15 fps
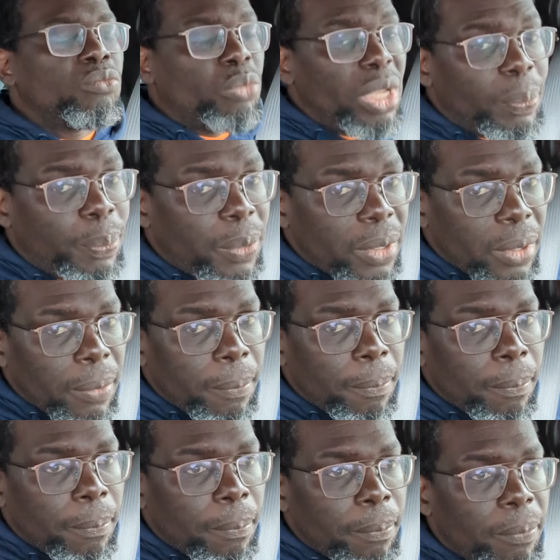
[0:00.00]
People,
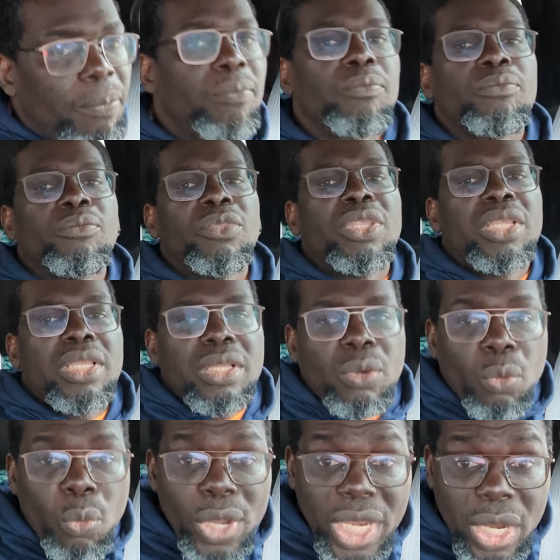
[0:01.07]
hmm,
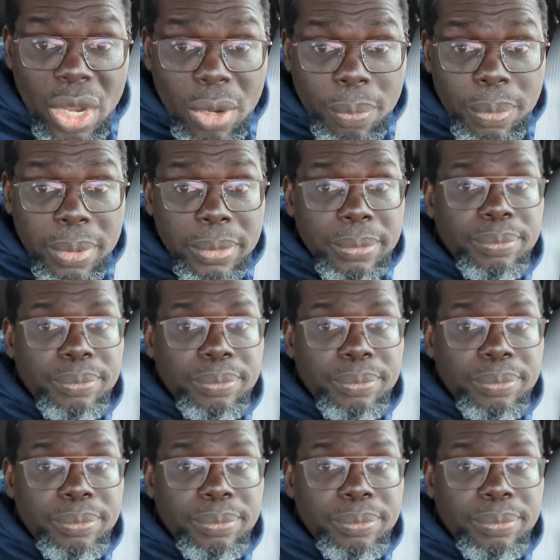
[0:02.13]
wake up.